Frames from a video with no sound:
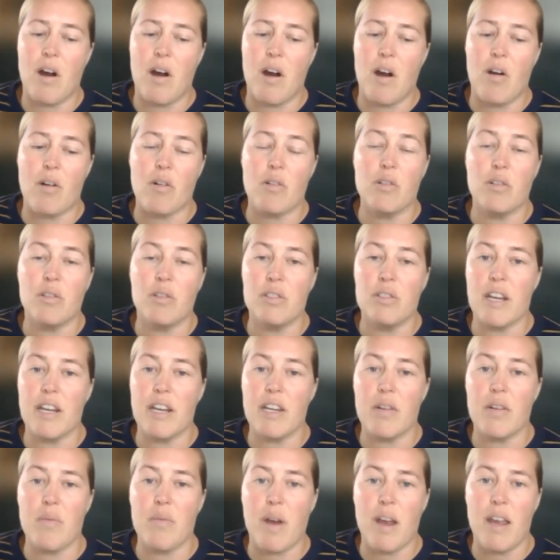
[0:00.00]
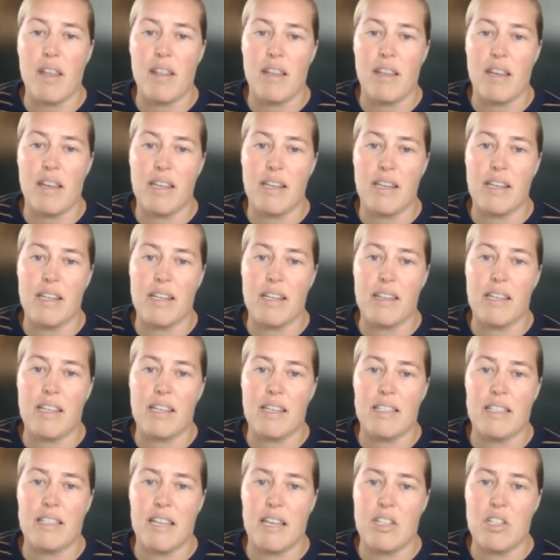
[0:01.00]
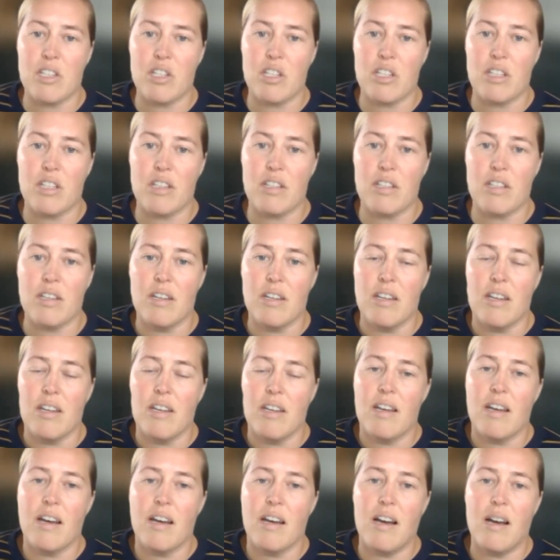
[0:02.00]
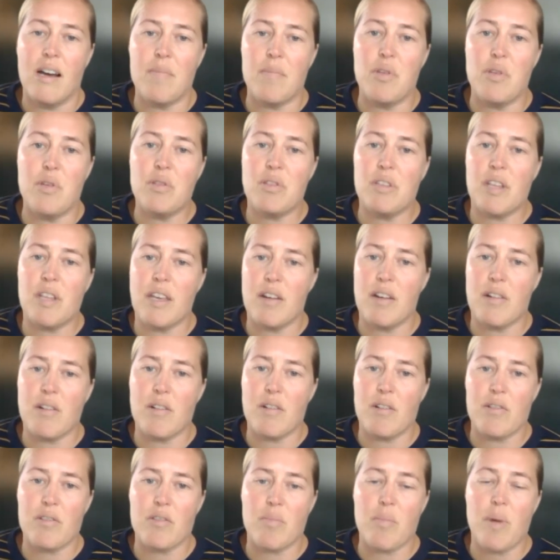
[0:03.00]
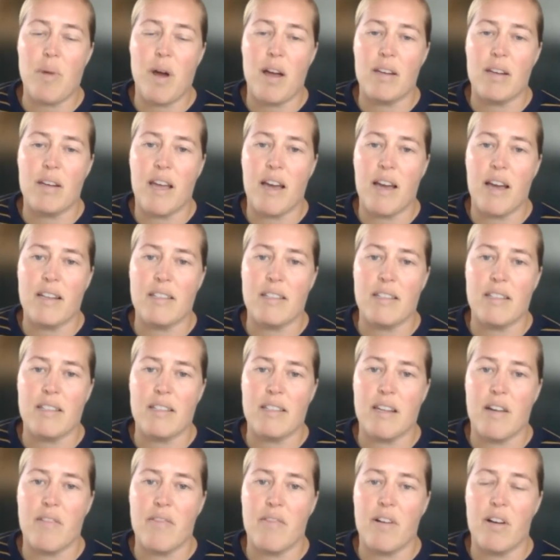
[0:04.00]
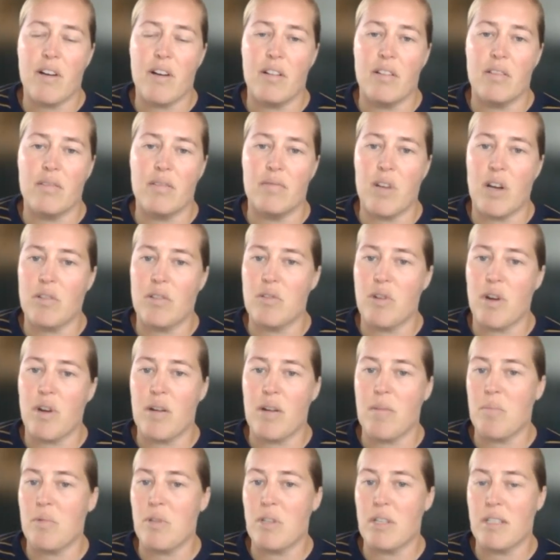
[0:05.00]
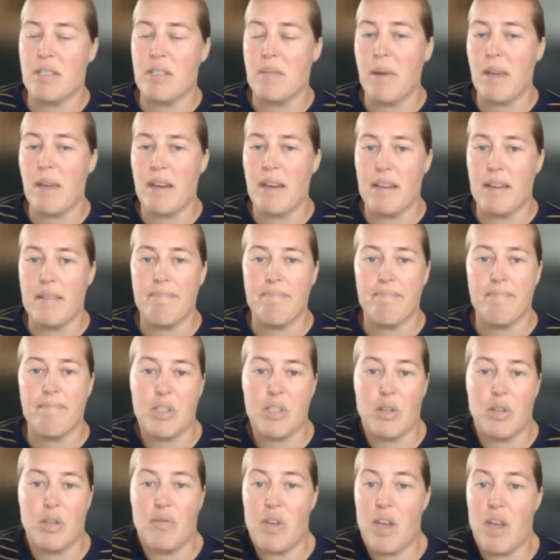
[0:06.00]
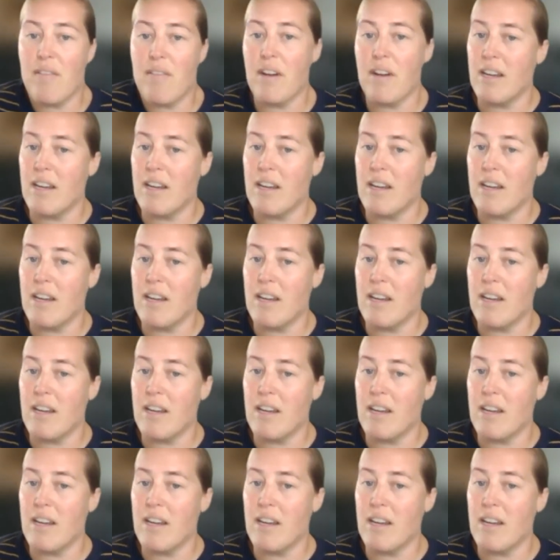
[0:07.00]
articles I can write, like the extension um, newsletters or podcasts and stuff I'll I'll try to participate in. So if you have